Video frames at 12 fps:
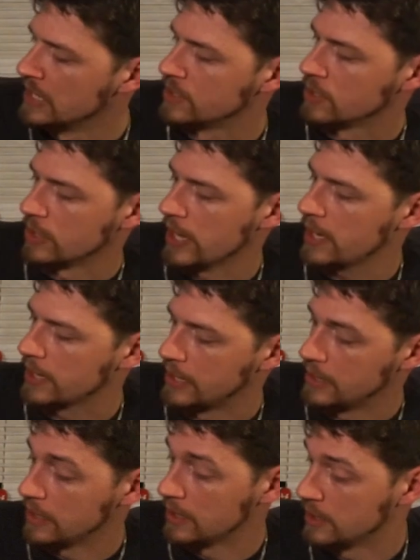So yeah,
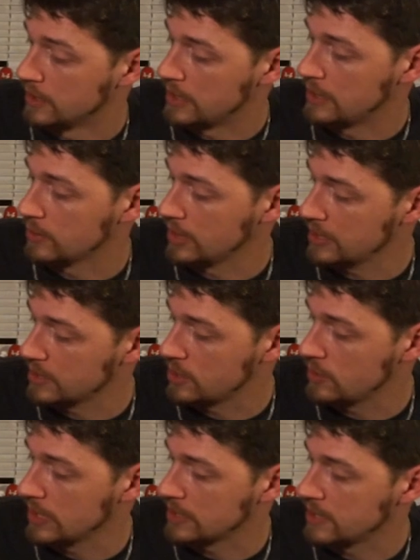he only does
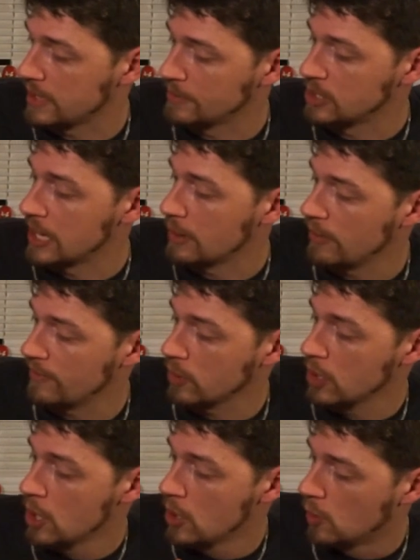2 dice of damage.
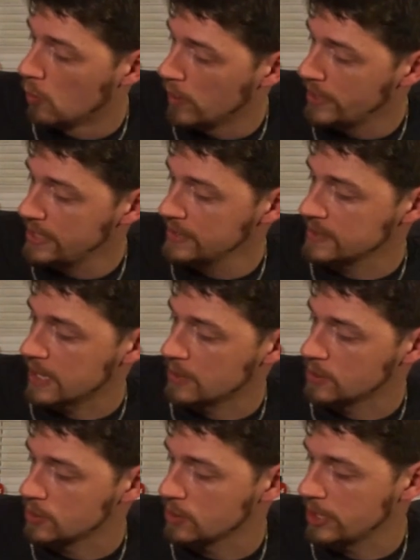However, when he is
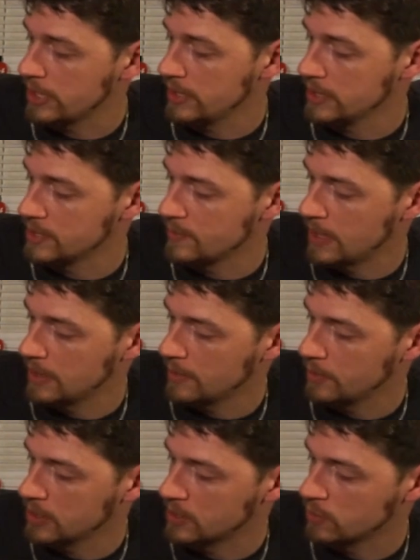counter-striking, it's
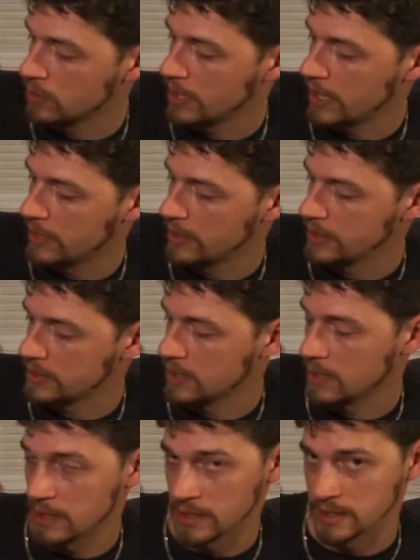melee +1, and his
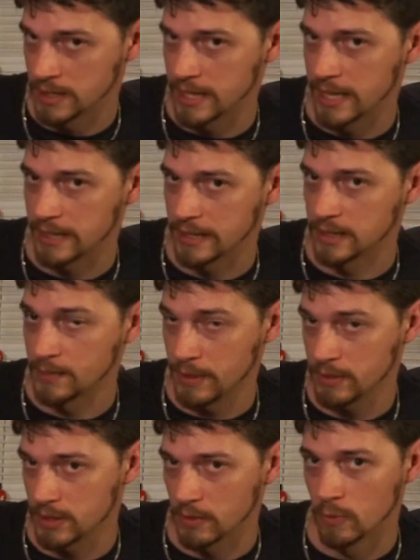attack gets
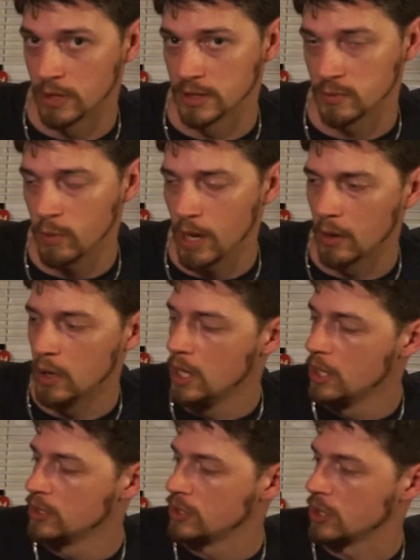piercing 1 as well.
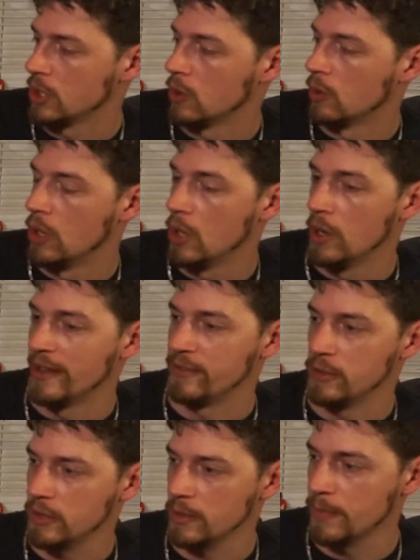So
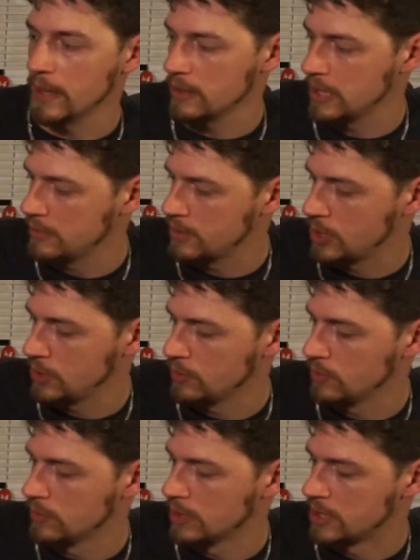if you compare him
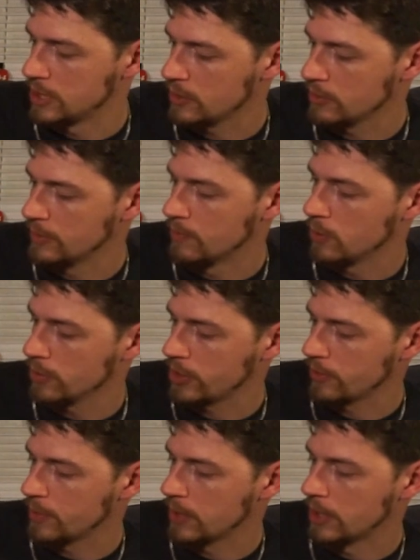to a Tikarin
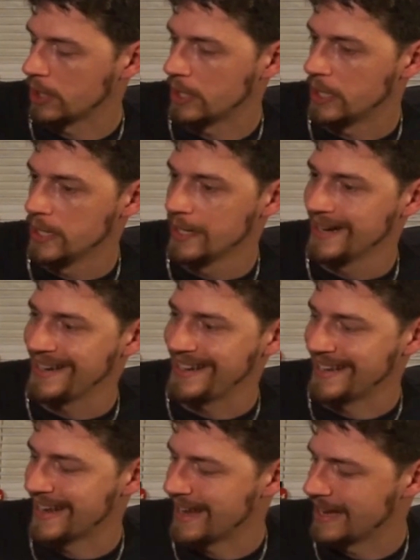Porcupine,
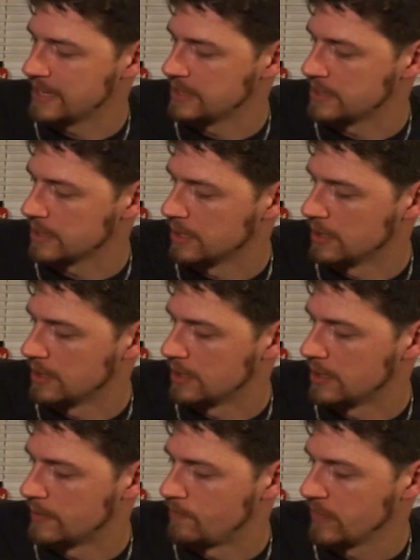he has
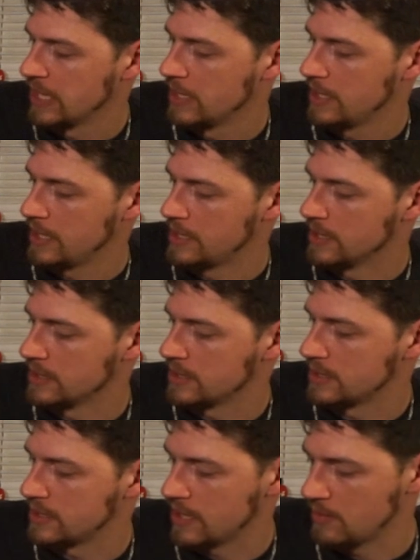he
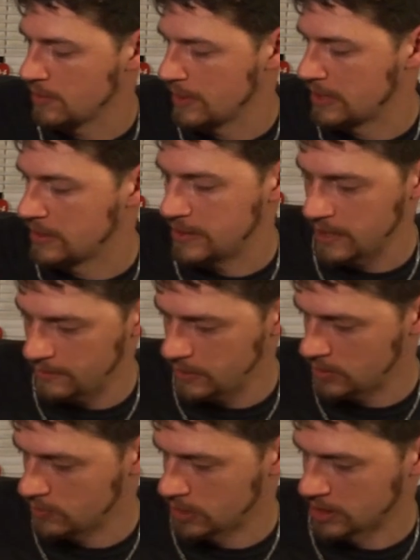does the same amount of
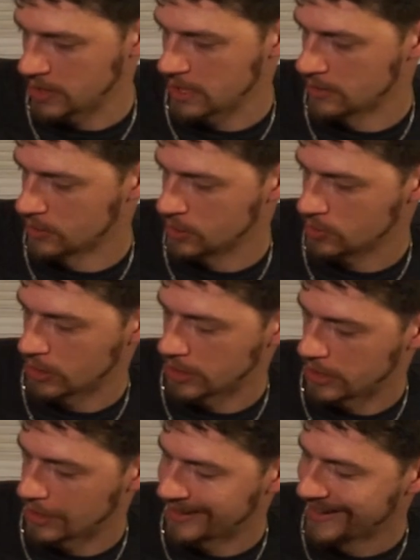damage when he's
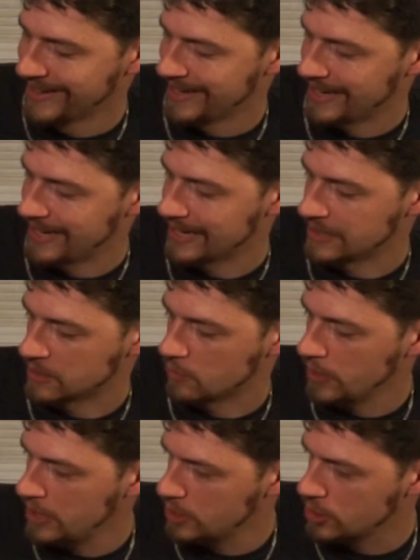counter-striking. He has a
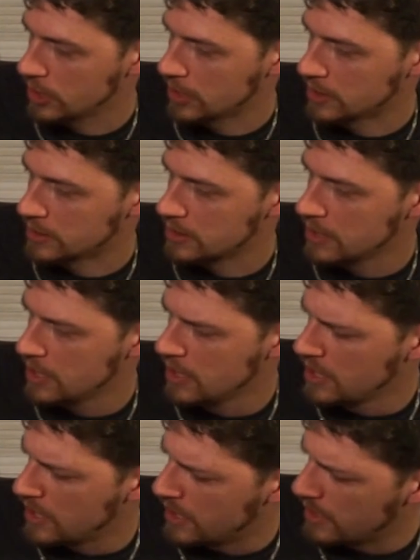weak chance.
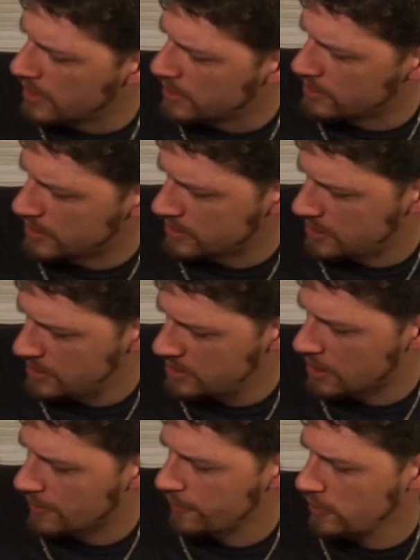And is he
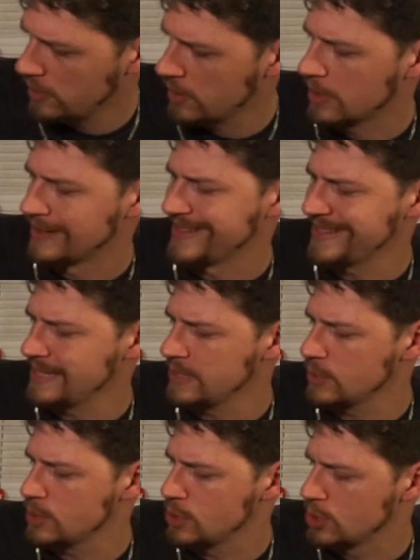tougher? No, I think
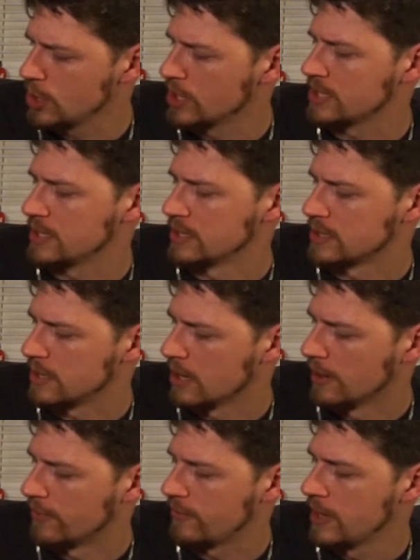he's just as
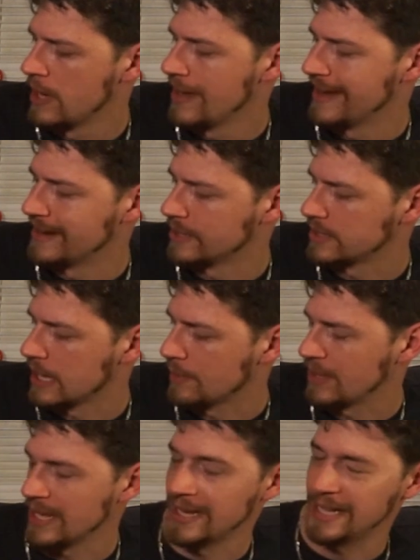tough. And on
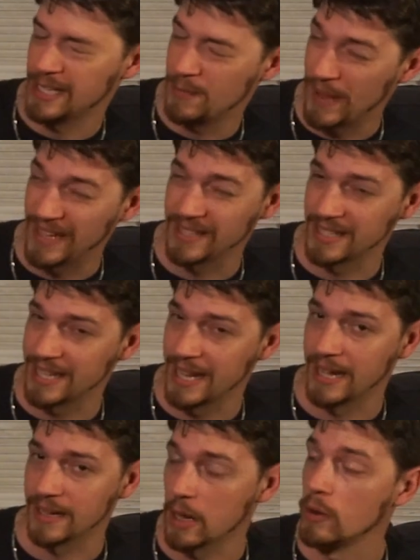top of that, his base
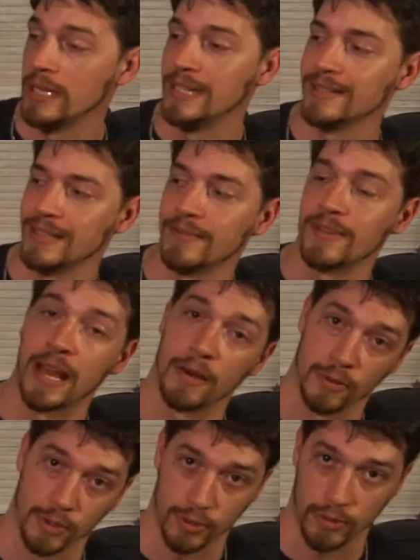attack, oh, he doesn't have
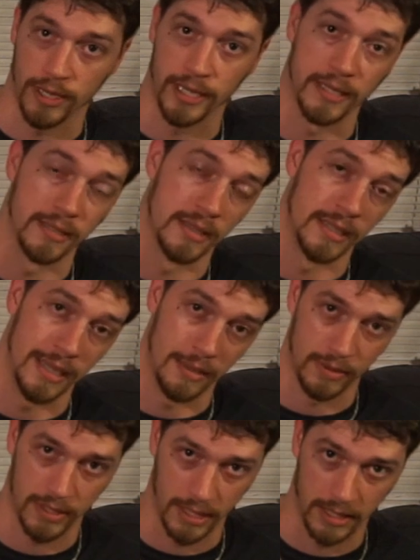counter strike is the
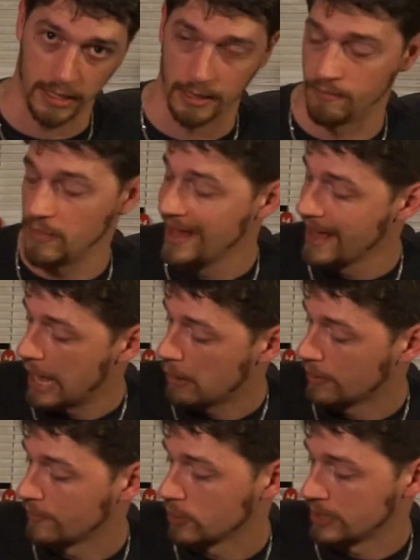downside to him.
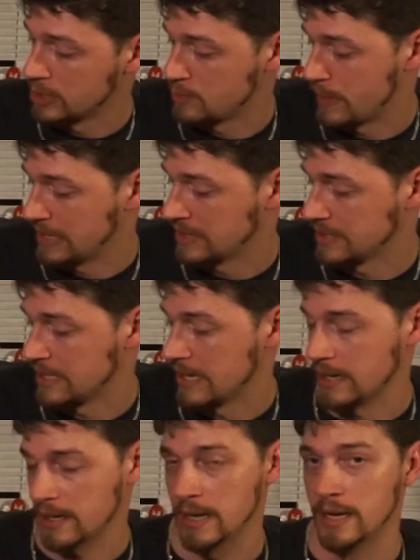However, his base
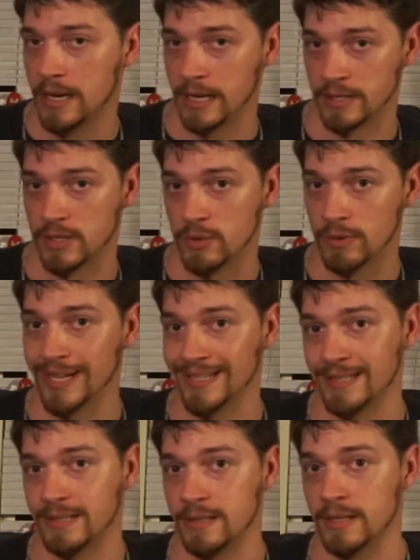attack is 2
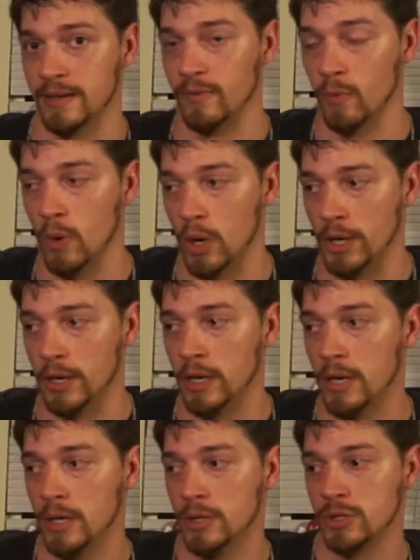dice instead of 1.
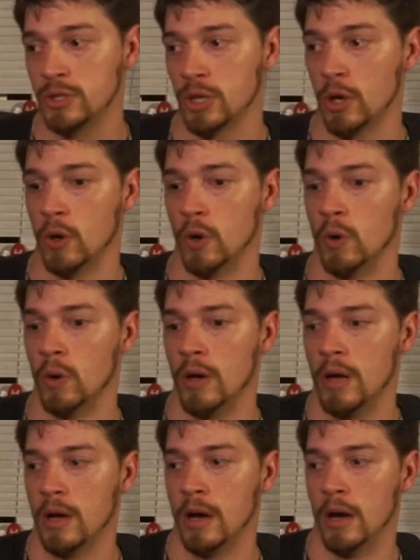So,